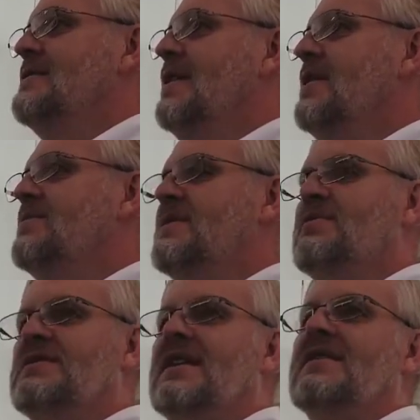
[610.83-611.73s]
to
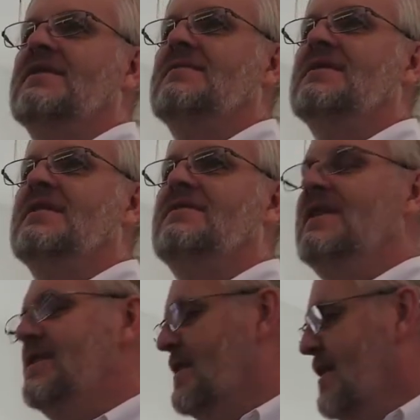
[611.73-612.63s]
protect them, to defeat their
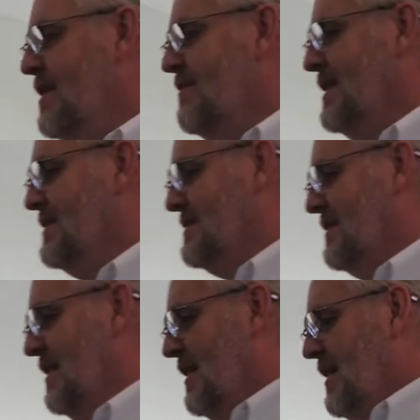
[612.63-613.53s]
enemies.
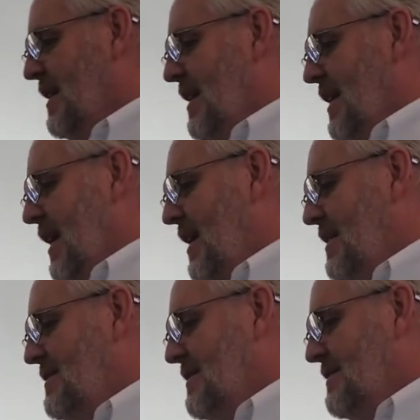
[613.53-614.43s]

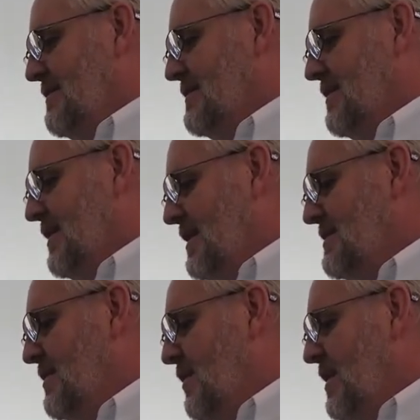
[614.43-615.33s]
And so he's the
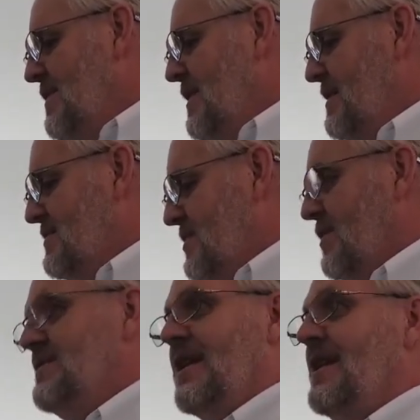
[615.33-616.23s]
one that is chosen.
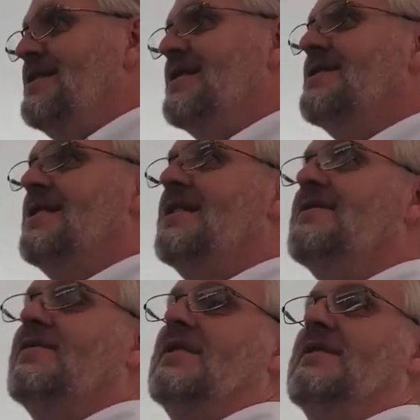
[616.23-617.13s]
He's
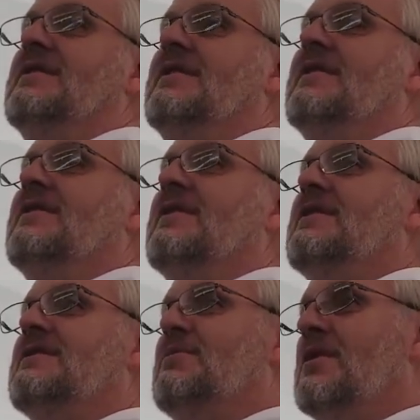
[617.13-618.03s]
successful. That the
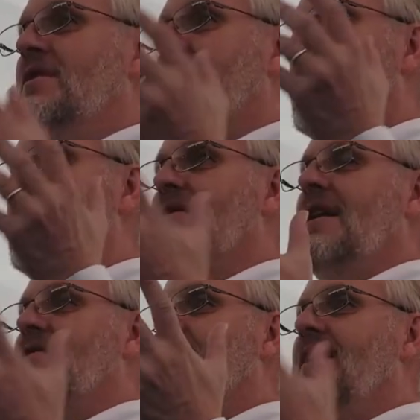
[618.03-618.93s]
Spirit of
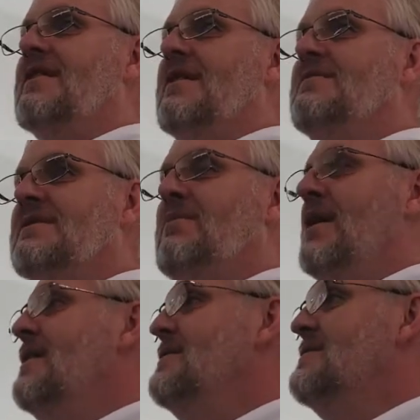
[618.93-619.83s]
God comes upon
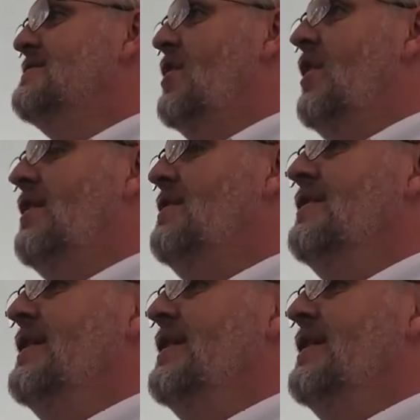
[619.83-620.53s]
Saul, and he